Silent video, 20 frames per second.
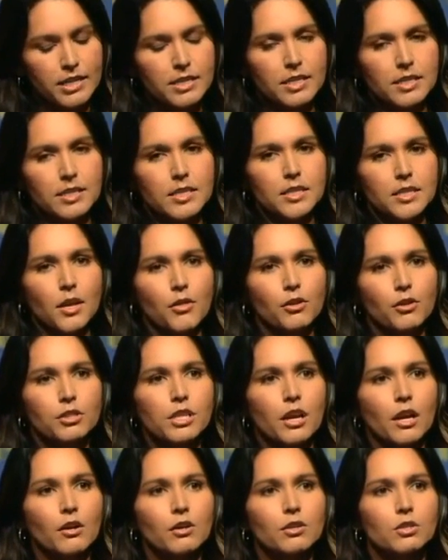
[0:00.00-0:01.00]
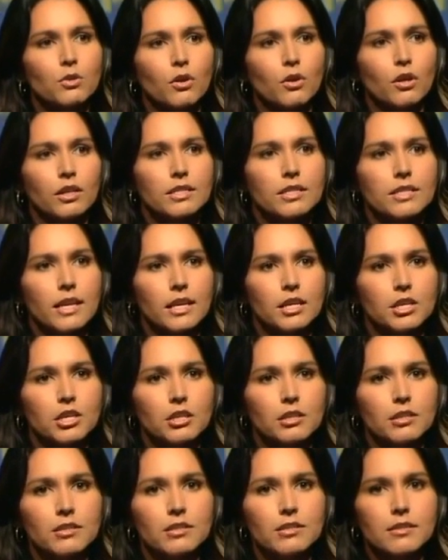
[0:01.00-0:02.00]
ISIS and other terrorist
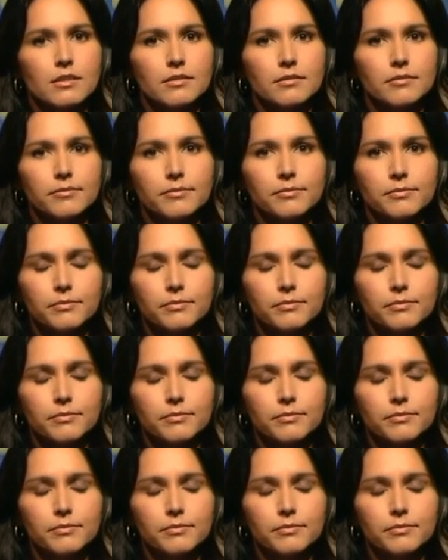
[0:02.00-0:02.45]
organizations.